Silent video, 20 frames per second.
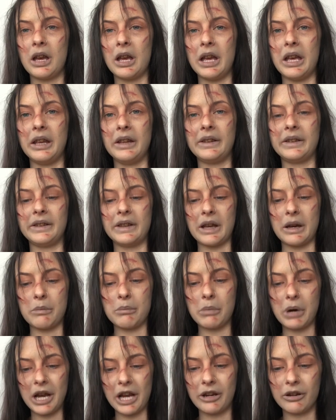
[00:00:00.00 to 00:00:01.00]
is that
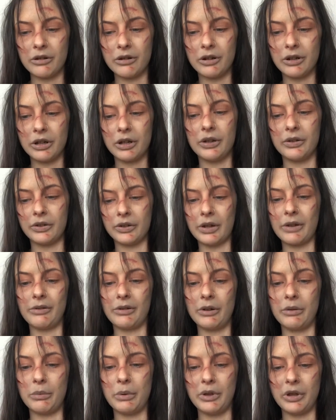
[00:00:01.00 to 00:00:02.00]
Michael could have
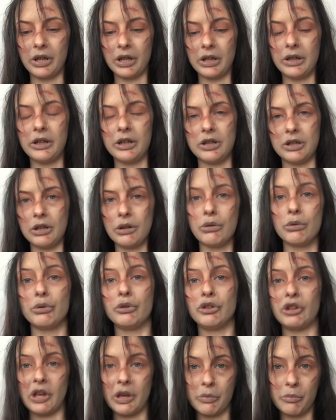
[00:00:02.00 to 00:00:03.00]
suffered with a condition
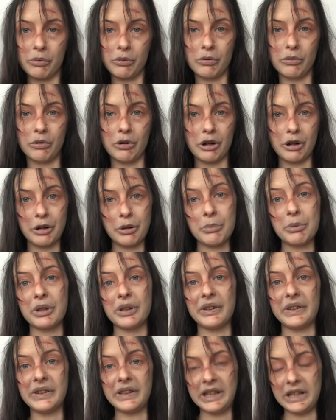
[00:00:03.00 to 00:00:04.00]
called temporal lobe
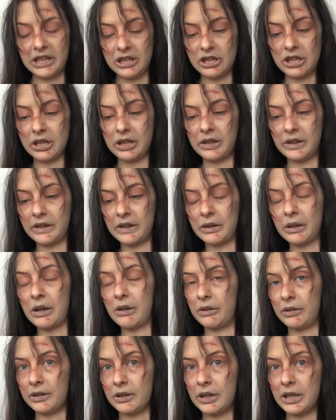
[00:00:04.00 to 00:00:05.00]
seizures. I
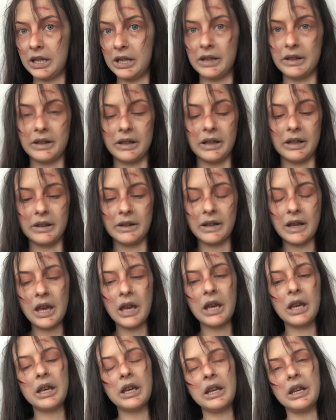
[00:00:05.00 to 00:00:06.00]
was looking into this.
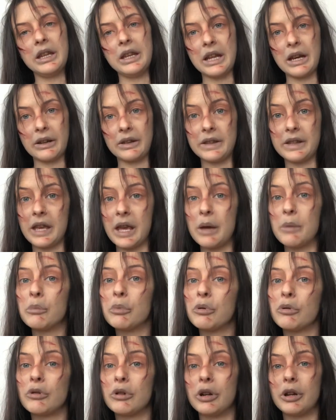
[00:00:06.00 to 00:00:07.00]
Now,
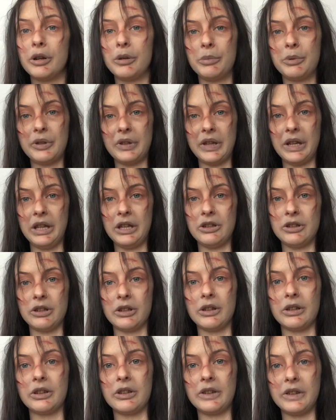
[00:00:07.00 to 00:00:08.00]
temporal lobe
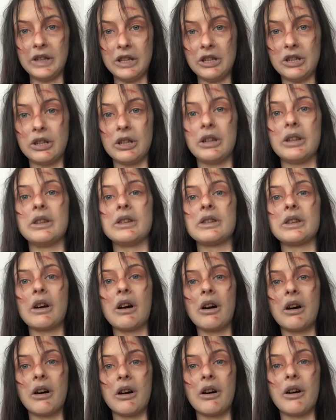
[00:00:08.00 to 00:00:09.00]
seizures
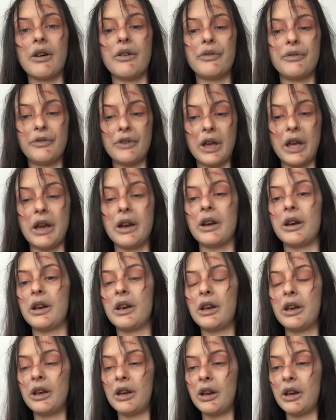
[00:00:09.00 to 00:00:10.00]
are a fit.
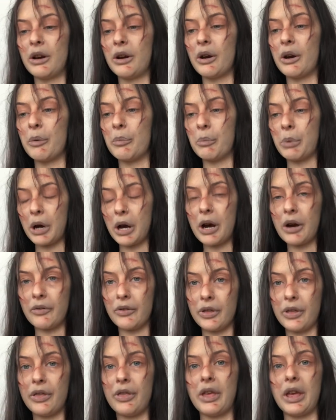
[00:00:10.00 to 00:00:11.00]
Part
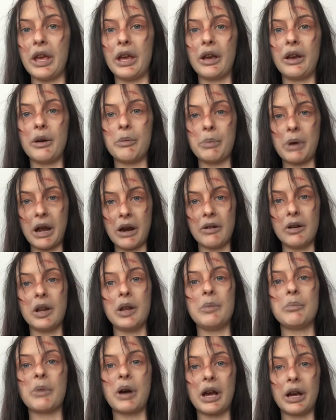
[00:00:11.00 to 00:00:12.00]
of the thing,
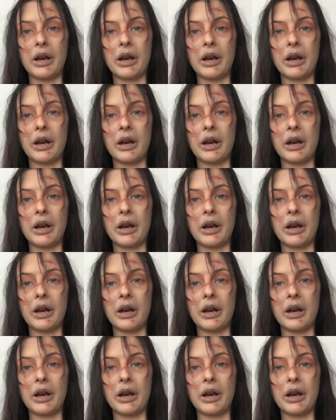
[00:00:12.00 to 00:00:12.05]
apparently,